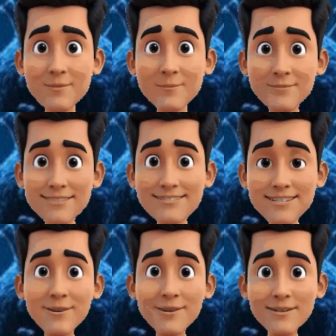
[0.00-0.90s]
It often
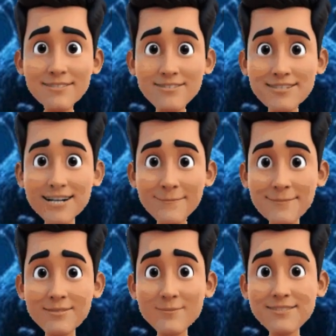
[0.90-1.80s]
spreads from person
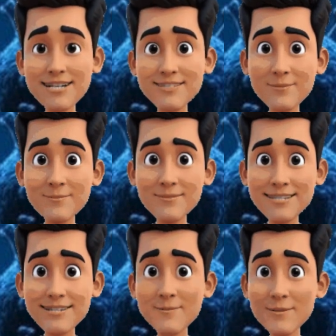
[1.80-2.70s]
to person through
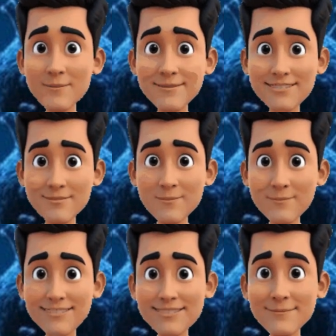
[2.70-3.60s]
droplets or
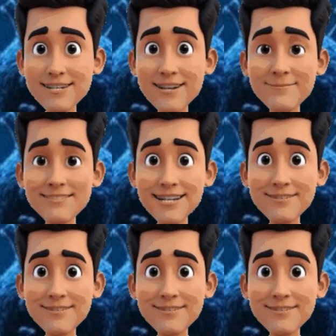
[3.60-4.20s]
physical contact.